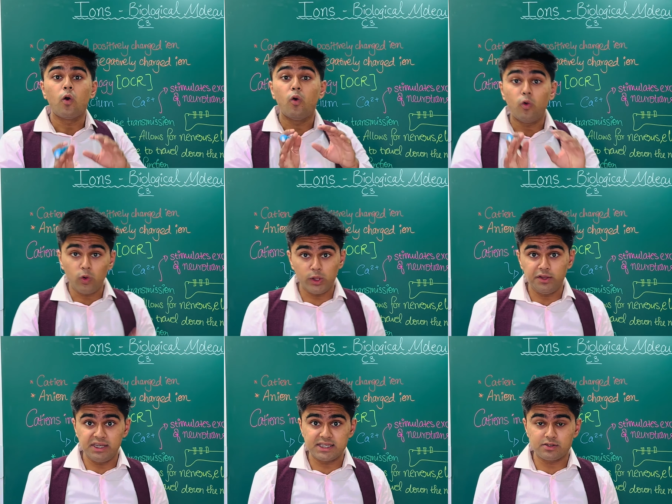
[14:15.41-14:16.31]
All you
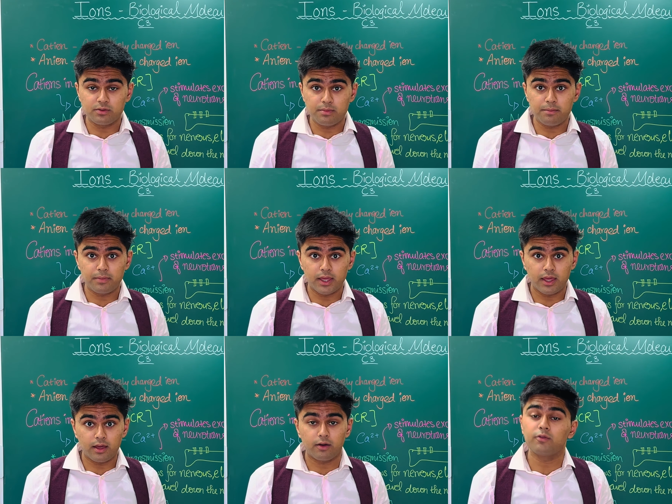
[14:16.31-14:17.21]
need to remember
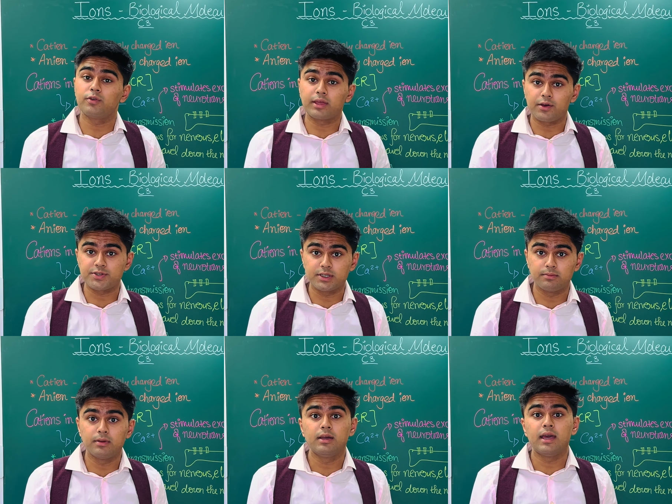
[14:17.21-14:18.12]
here for calcium
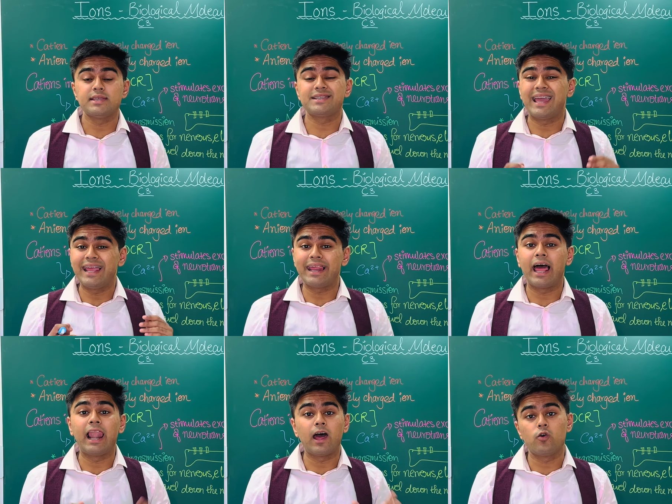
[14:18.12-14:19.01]
is it
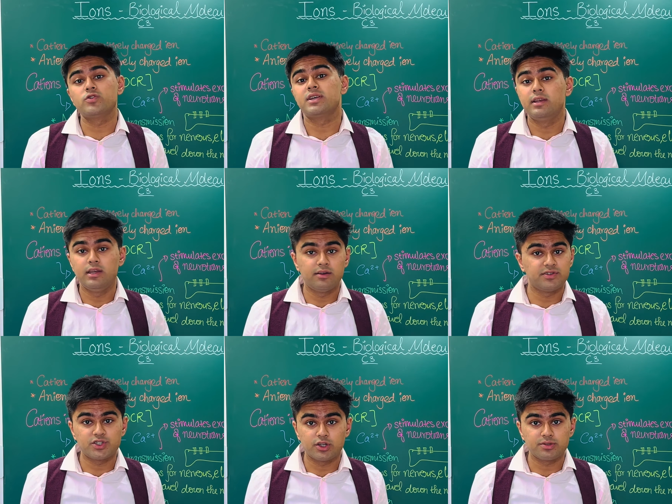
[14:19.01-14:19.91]
allows nervous
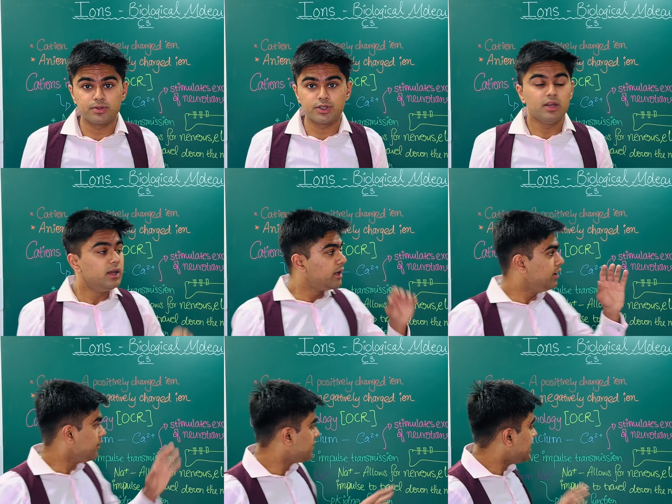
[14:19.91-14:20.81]
transmission. And you
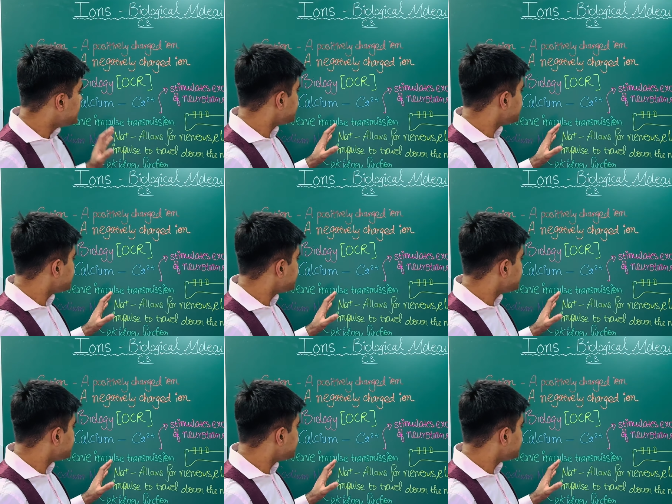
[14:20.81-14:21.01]
know, the easy